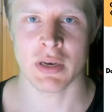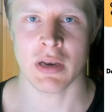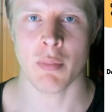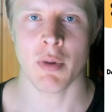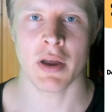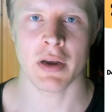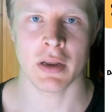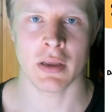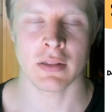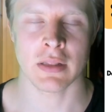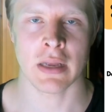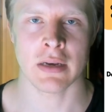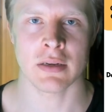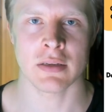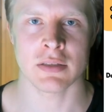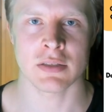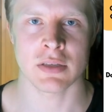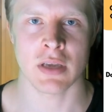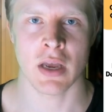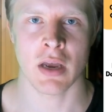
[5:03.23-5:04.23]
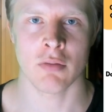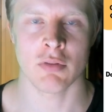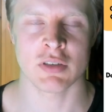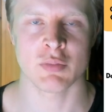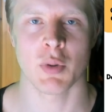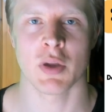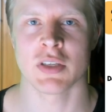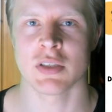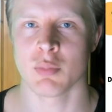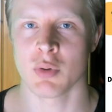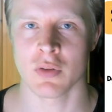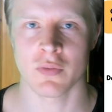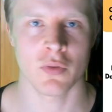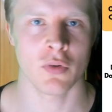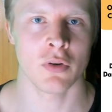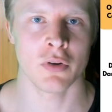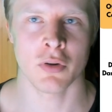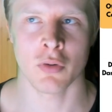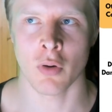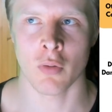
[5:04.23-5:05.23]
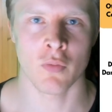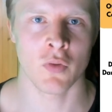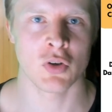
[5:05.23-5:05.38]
the body that is responsible for, you know,